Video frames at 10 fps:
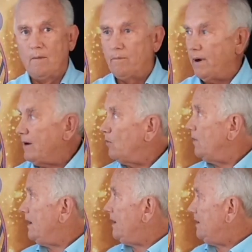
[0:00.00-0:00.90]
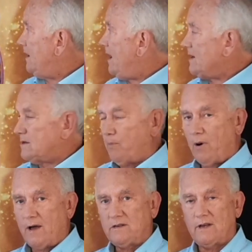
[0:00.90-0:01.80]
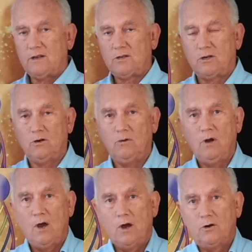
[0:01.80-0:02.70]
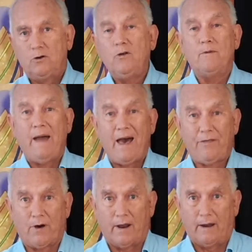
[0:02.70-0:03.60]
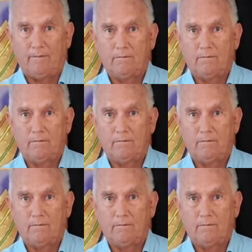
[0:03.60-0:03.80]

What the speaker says: But it has a process to do the math on it.